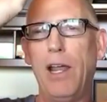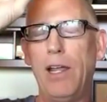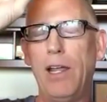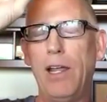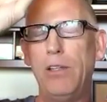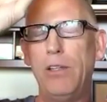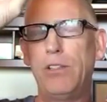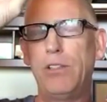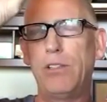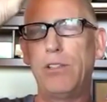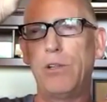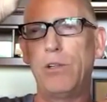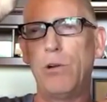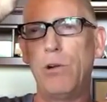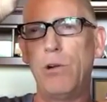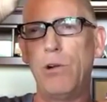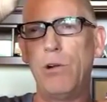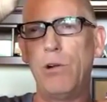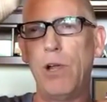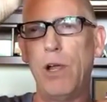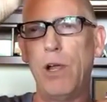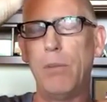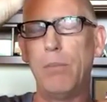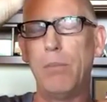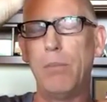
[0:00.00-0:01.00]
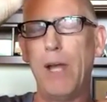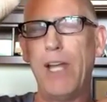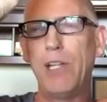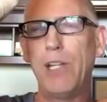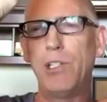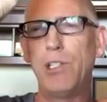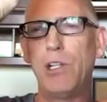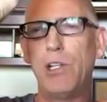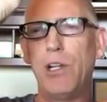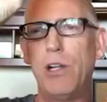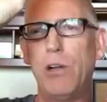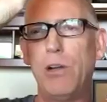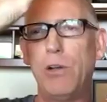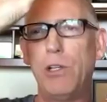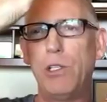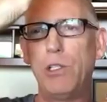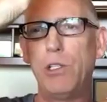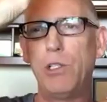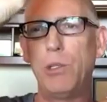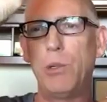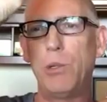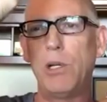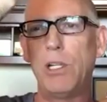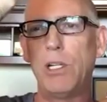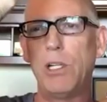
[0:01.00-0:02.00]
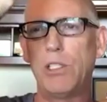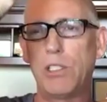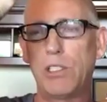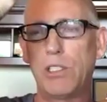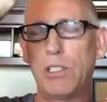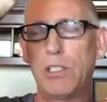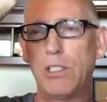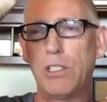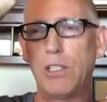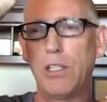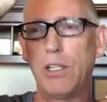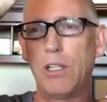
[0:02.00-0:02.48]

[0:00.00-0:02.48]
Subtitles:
a third imaginary choice?